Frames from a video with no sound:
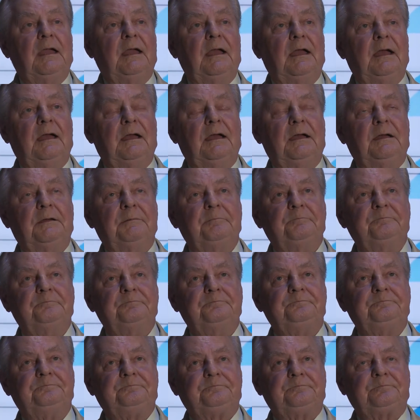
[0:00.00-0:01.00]

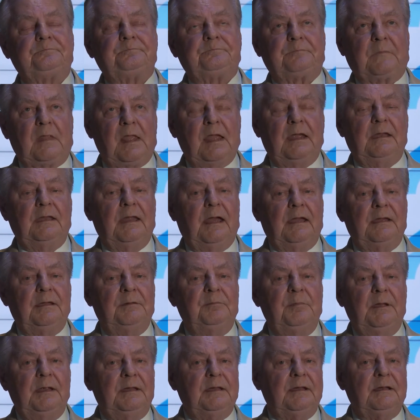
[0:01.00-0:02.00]
And I
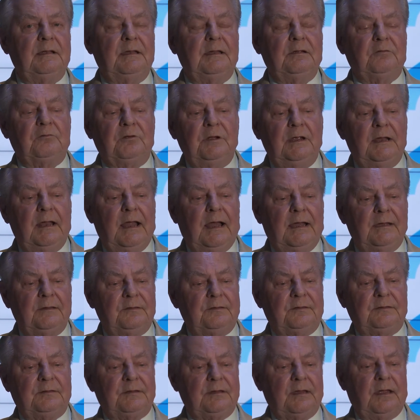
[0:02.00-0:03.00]
immediately
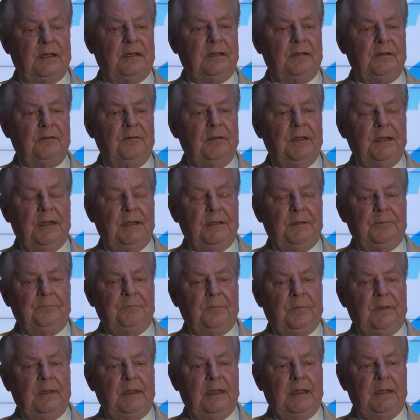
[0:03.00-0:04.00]
realized the
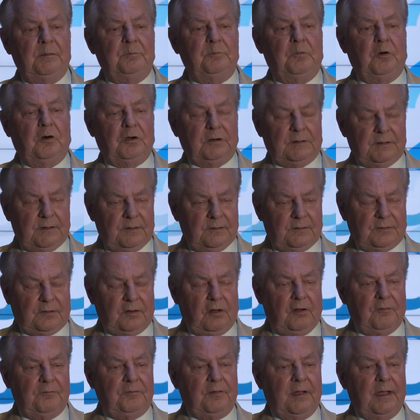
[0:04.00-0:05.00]
importance
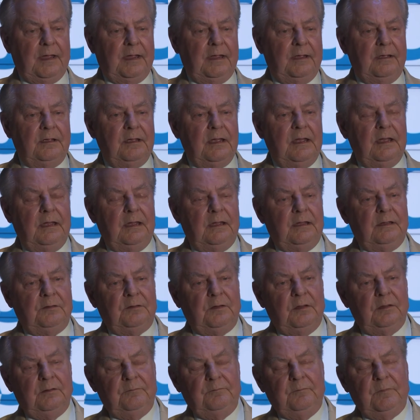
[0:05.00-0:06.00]
of a
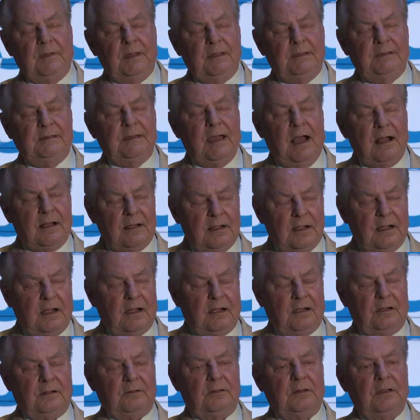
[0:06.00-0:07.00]

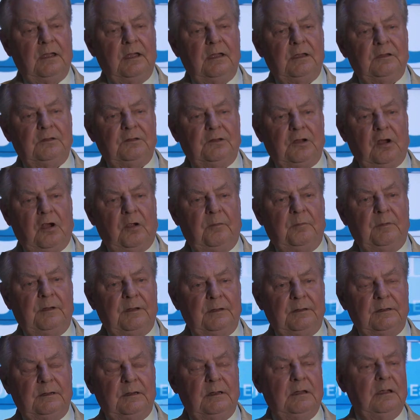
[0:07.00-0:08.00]
younger
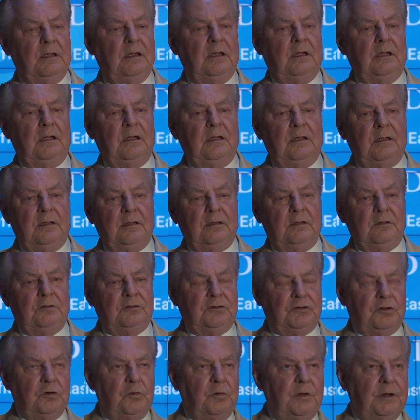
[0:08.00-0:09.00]
German
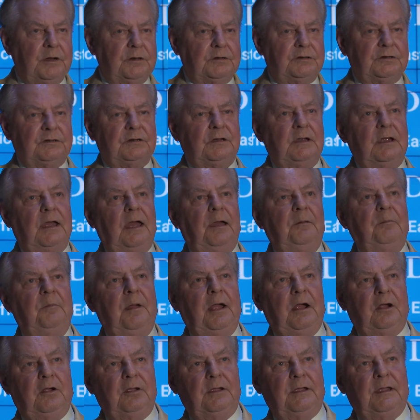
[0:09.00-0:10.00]
Jewish
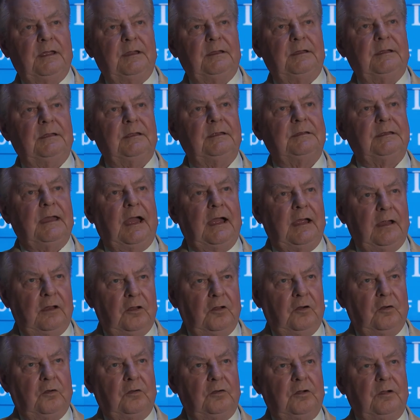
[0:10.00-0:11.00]
American
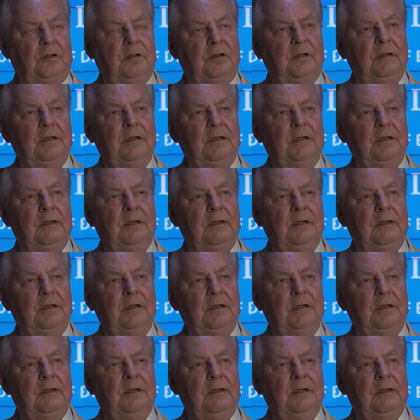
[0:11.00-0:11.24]
dialogue.